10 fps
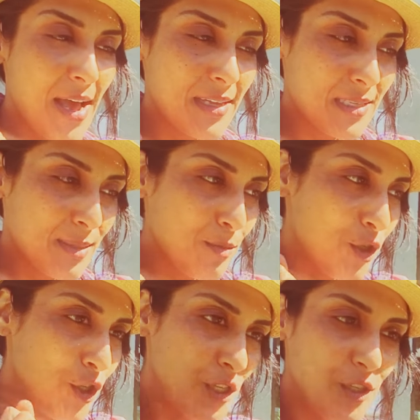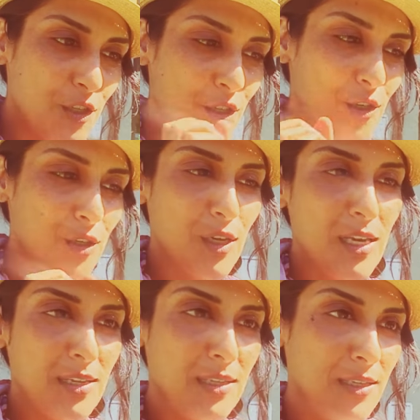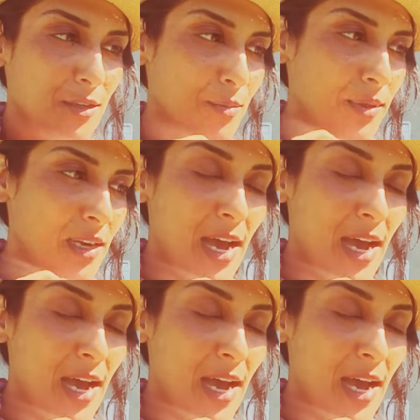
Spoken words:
and some ginger and a little bit